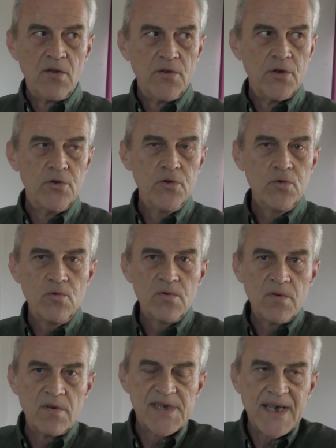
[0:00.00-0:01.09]
the new
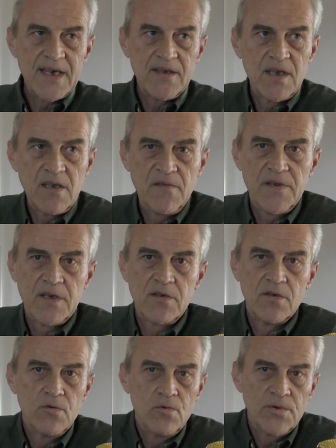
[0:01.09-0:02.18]
scientific,
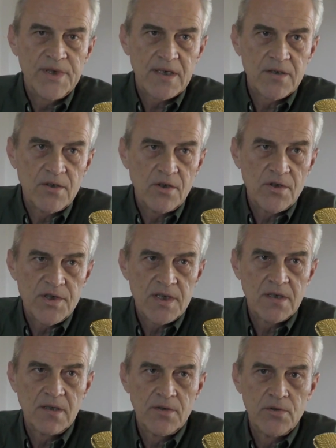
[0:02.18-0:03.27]
the new
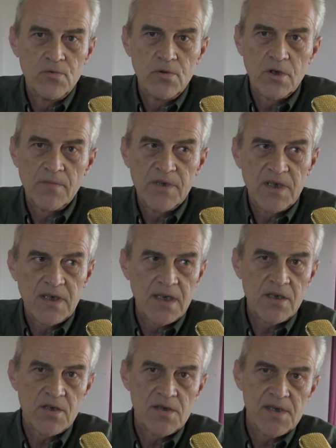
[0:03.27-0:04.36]
technological, the new
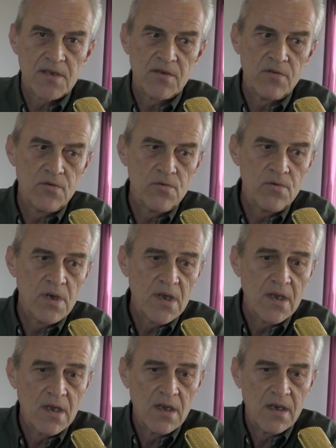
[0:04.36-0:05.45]
communications, and the new
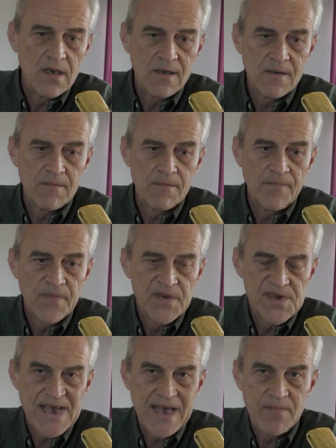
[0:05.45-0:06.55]

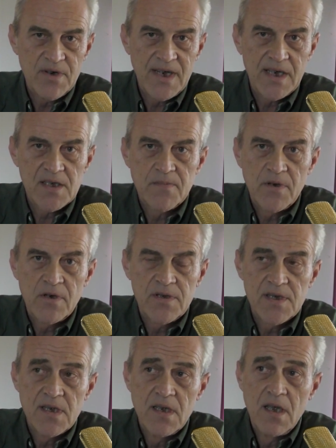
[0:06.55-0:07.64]
cyber
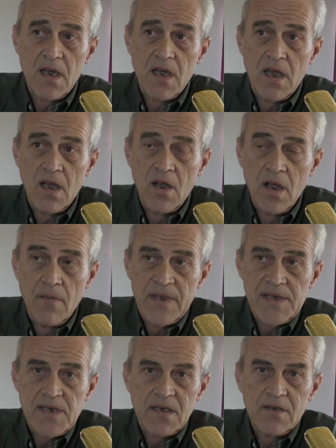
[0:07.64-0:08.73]
experts,
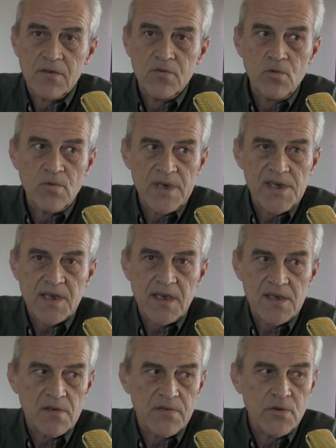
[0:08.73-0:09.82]
basically the new whiz
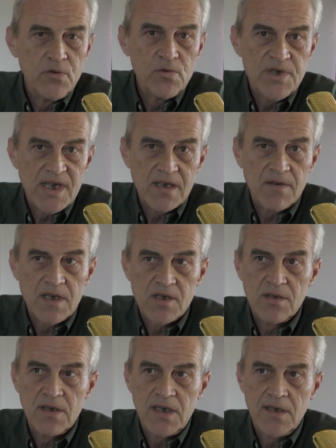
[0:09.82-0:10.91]
kids of the new
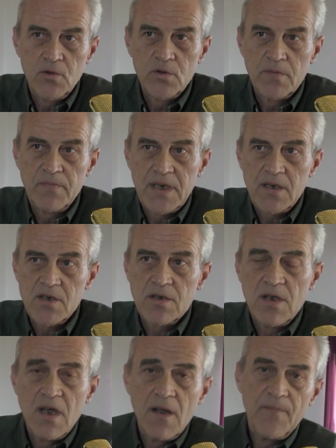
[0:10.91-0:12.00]
generation into the picture.
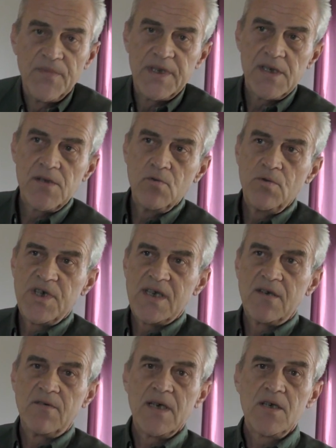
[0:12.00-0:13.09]
This new
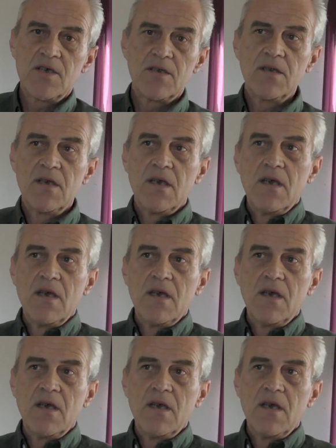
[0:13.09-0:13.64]
generation